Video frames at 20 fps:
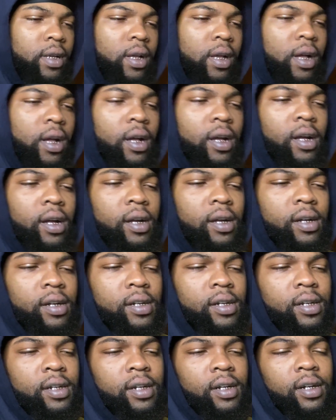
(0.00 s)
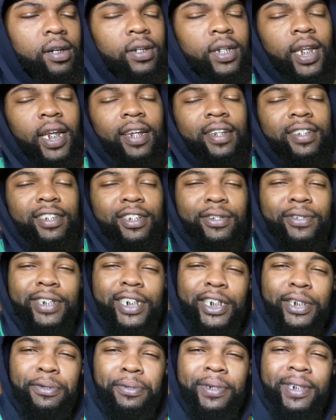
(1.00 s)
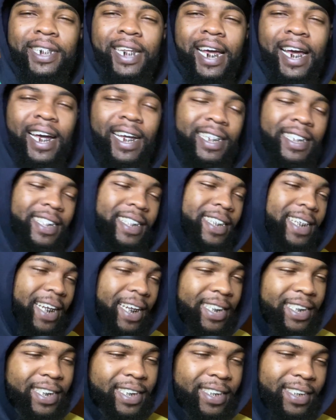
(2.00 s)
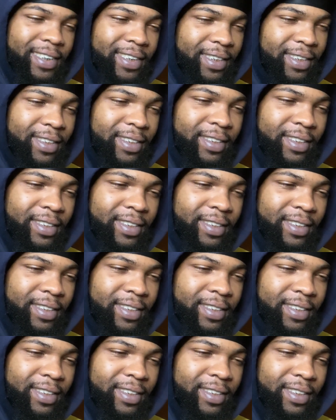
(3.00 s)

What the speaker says: Okay, so it's two sides to that shit.